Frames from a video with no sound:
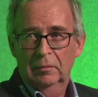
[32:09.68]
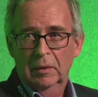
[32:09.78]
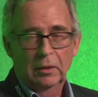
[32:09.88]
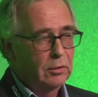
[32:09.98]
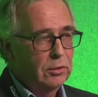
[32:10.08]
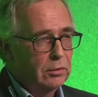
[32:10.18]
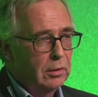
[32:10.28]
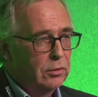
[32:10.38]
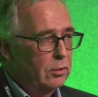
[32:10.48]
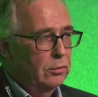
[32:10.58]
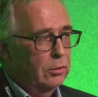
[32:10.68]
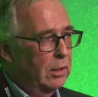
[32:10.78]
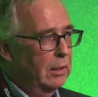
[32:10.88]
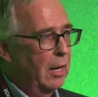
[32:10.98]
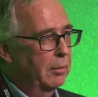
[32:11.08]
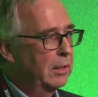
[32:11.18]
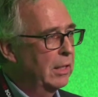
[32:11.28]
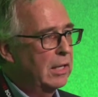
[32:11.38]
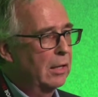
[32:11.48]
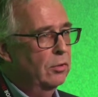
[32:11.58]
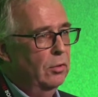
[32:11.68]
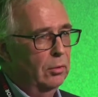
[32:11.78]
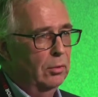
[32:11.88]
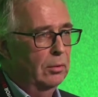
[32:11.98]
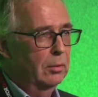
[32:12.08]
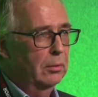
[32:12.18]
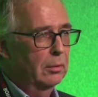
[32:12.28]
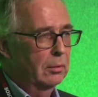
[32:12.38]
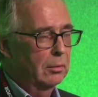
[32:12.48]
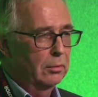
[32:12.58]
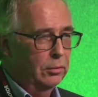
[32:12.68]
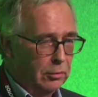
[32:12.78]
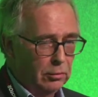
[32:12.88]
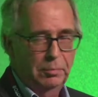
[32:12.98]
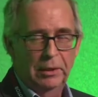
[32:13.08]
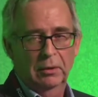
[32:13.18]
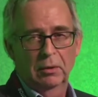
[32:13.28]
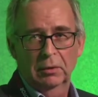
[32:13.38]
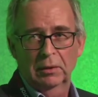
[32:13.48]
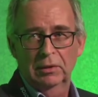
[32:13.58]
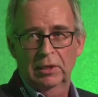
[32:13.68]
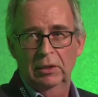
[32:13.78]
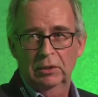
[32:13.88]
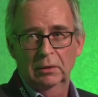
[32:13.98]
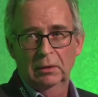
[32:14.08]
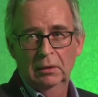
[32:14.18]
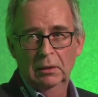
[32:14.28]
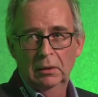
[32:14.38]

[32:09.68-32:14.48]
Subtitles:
Right. Suzuki nowadays has no European organization.